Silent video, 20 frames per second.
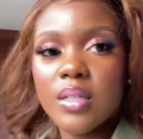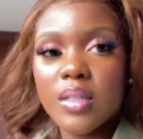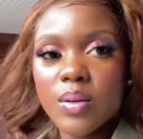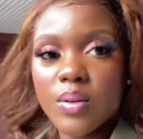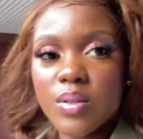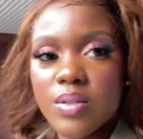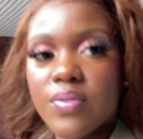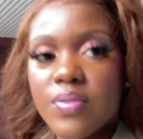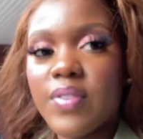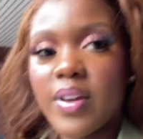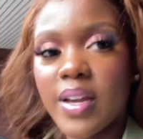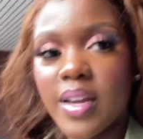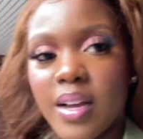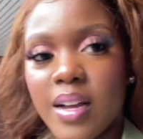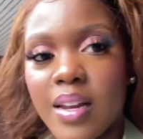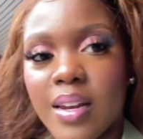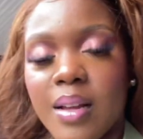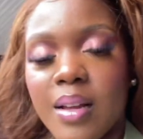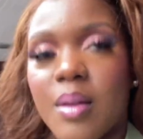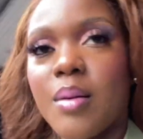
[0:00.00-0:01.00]
there was a fire
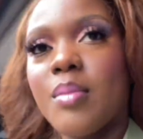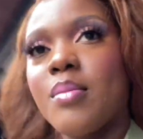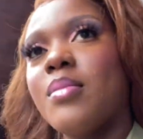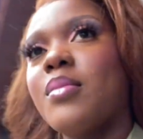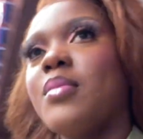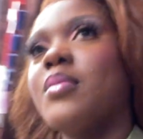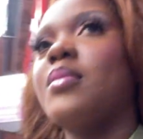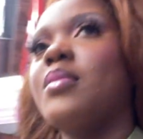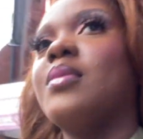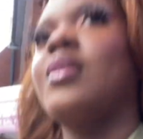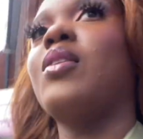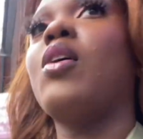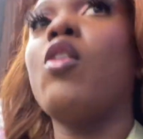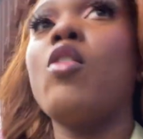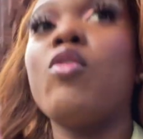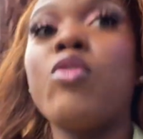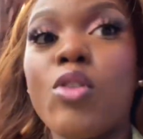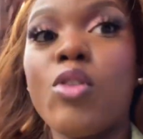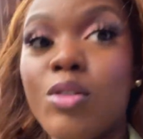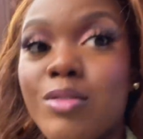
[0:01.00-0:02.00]
alarm.
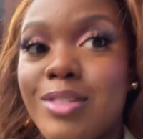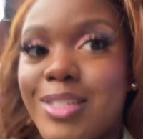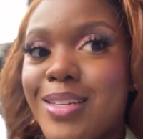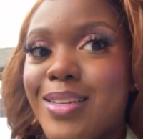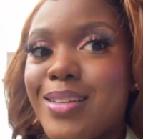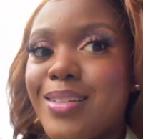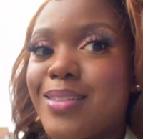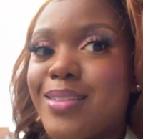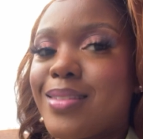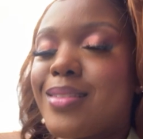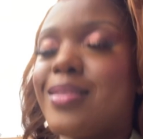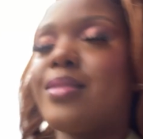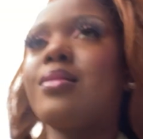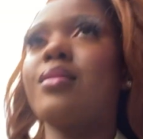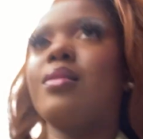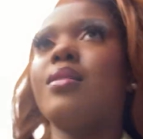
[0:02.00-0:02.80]
Of all these.